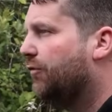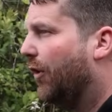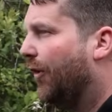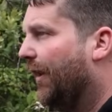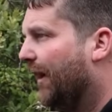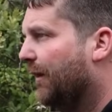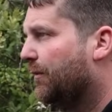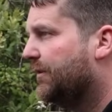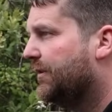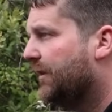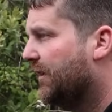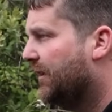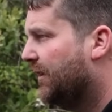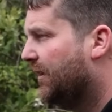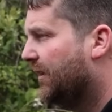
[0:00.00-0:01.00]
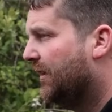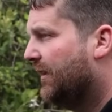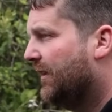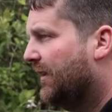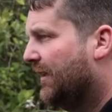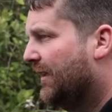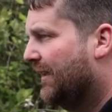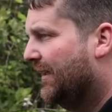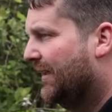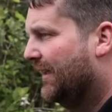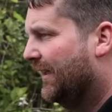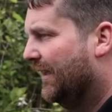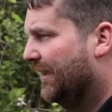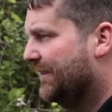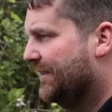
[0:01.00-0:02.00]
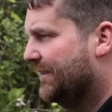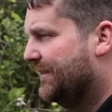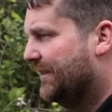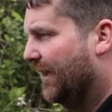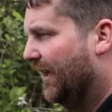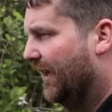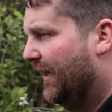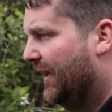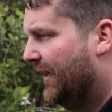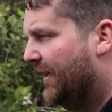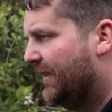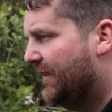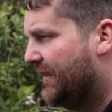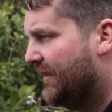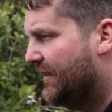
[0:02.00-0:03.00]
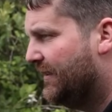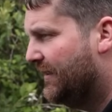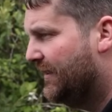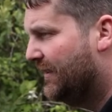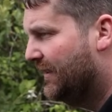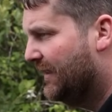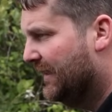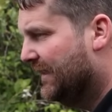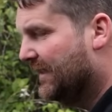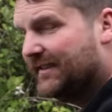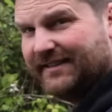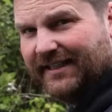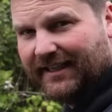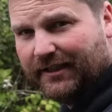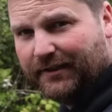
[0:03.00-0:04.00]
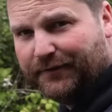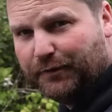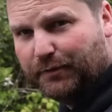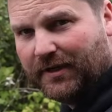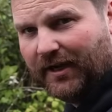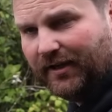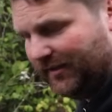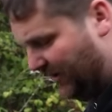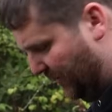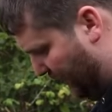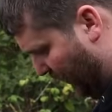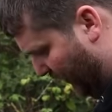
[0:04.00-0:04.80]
rod out. And it's taken a few casts, to be